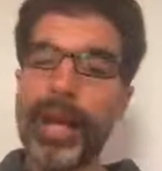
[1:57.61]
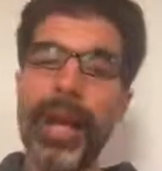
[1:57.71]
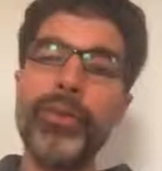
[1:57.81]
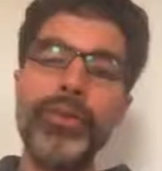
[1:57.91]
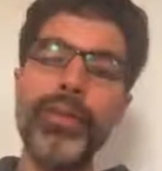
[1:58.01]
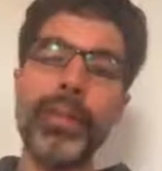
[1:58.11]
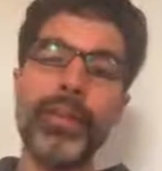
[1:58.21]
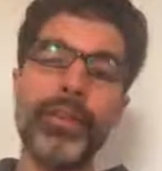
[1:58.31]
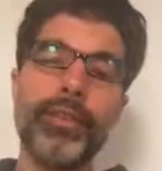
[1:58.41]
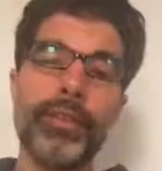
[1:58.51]
I don't feel
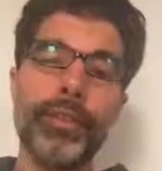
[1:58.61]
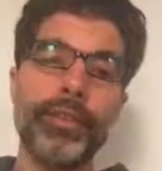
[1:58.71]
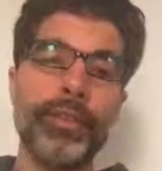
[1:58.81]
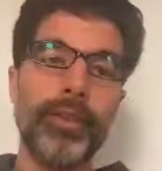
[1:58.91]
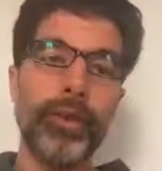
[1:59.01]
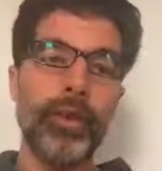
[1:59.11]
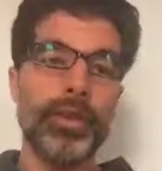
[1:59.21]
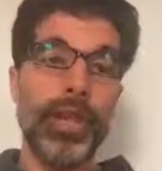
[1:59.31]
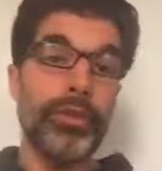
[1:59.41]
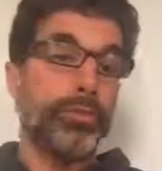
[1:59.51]
like this
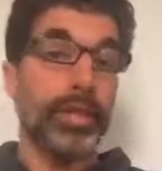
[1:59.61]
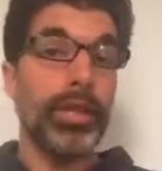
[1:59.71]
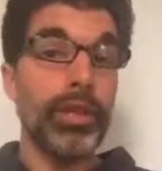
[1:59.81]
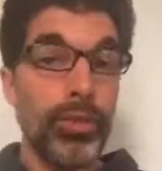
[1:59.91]
orange color is being